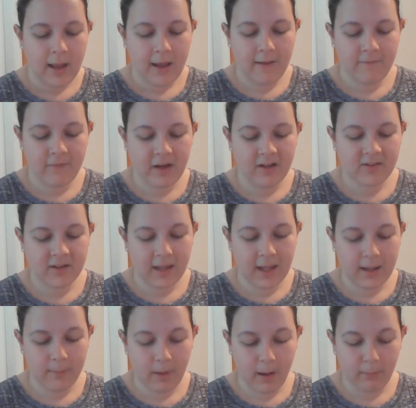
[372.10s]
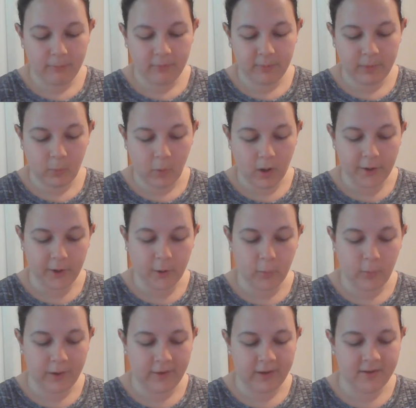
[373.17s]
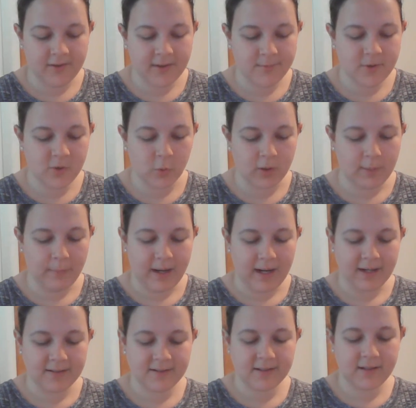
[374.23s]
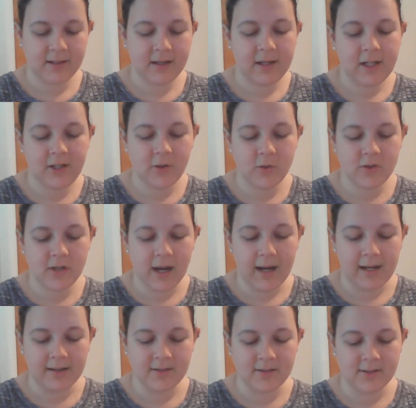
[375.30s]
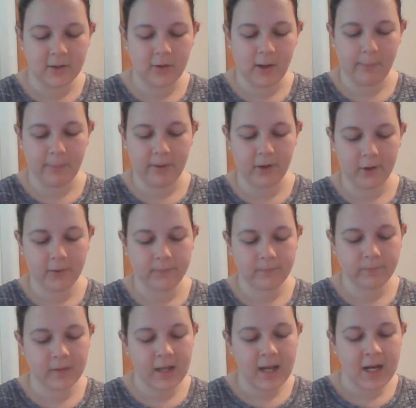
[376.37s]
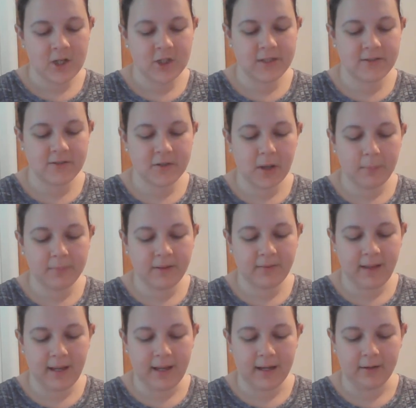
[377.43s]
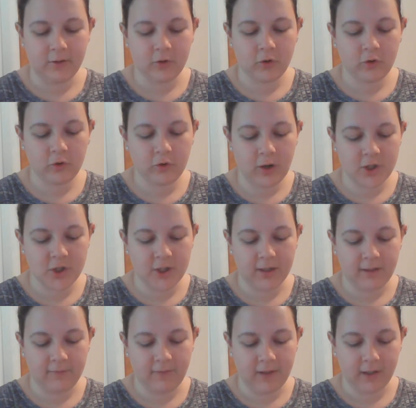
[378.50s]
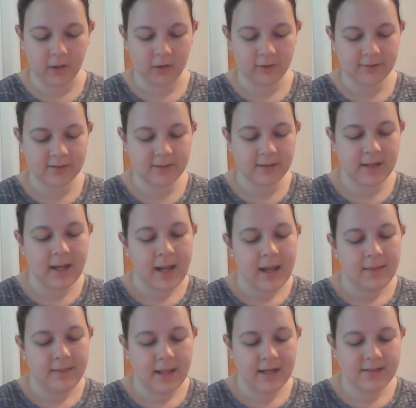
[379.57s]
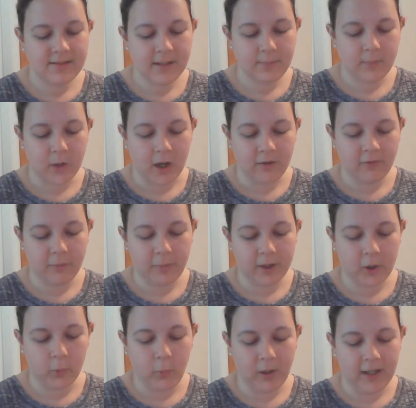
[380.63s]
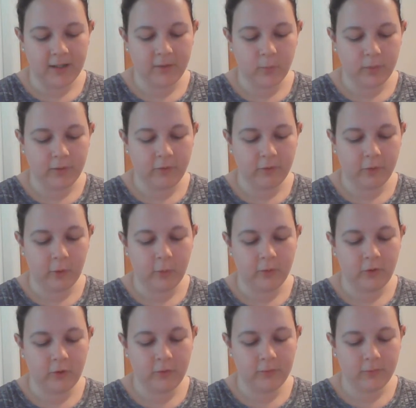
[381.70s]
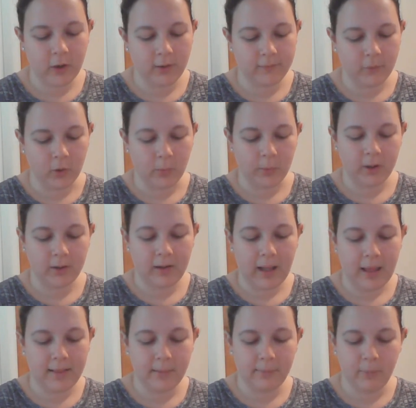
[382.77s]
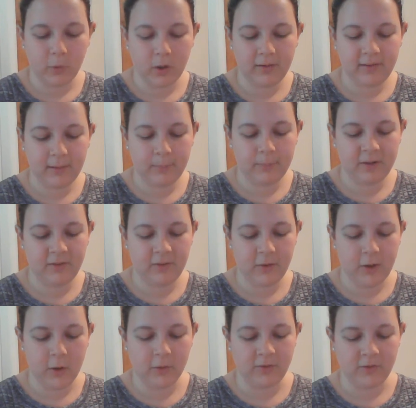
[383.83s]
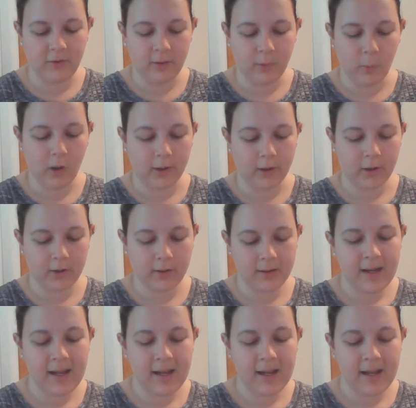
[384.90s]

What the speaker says: A face came up from the water, wearing some sort of mask. Huge eyes stared up at her. She stomped at the hand, crunching the fingers. They slipped off, but her weight was thrown too far forward, and the board tipped its nose into the water.